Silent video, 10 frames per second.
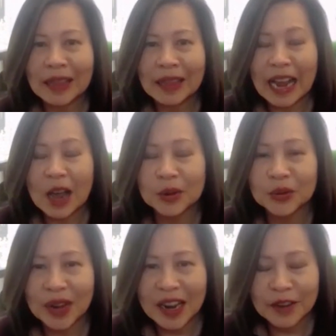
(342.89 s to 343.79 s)
like auto
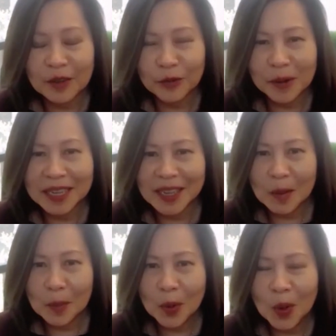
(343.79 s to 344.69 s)
driving, for
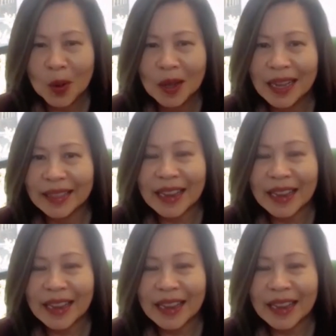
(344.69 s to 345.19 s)
example,